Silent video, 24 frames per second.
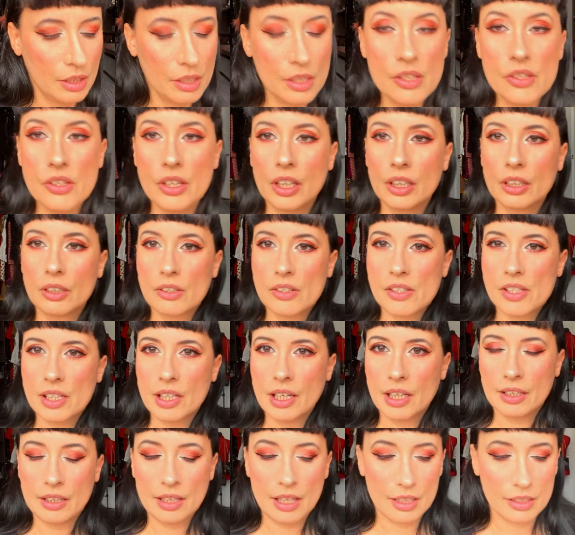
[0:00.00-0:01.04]
so it looks
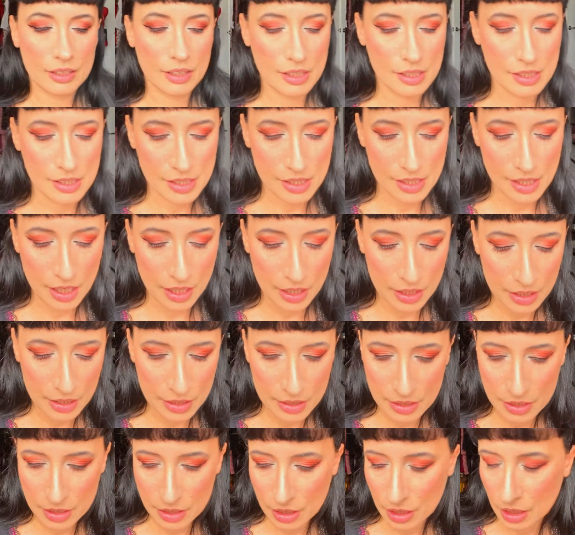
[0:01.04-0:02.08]
like that inside.
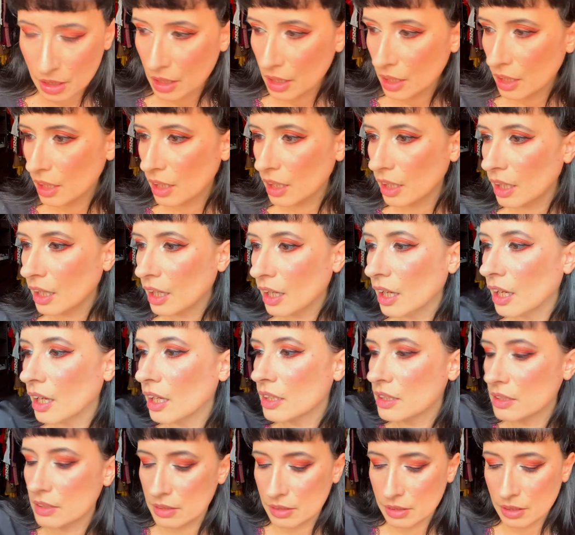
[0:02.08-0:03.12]

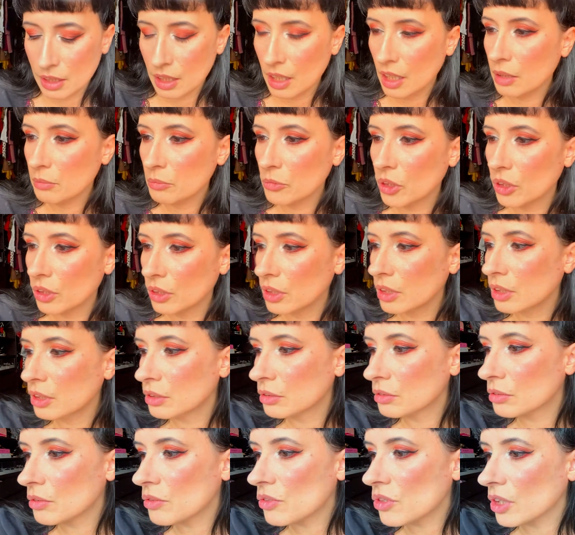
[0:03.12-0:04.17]
And I'm gonna
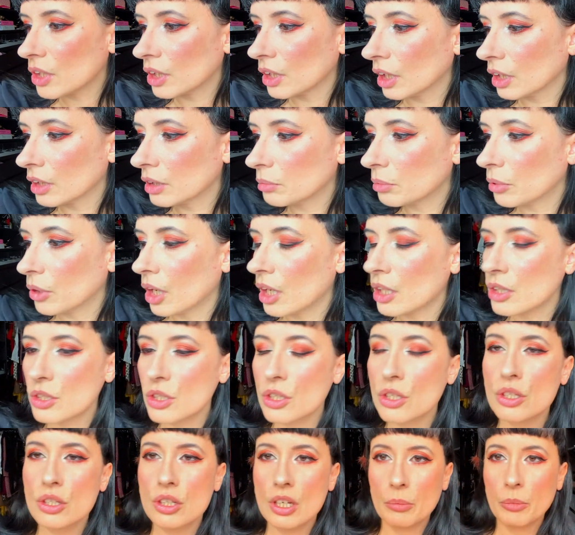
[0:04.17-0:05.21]
use another
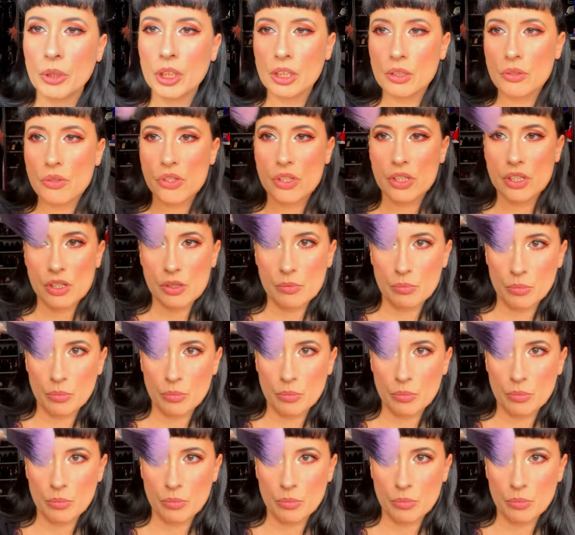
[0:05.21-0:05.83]
brush. I'm gonna use this